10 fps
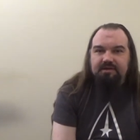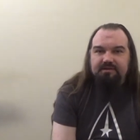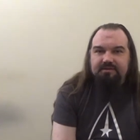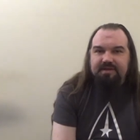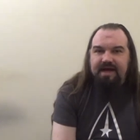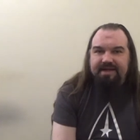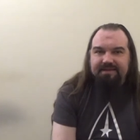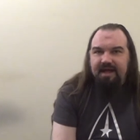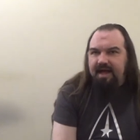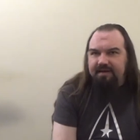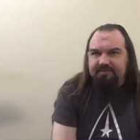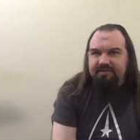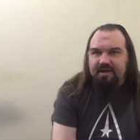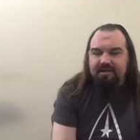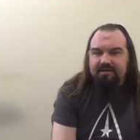a nine
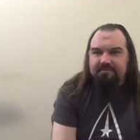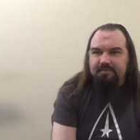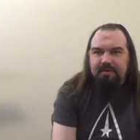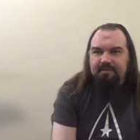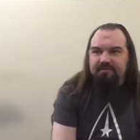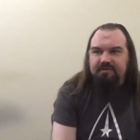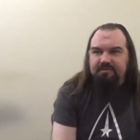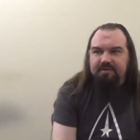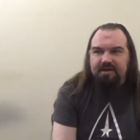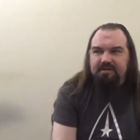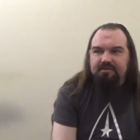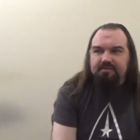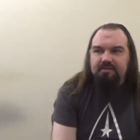lives, to, you know, maybe even kind of,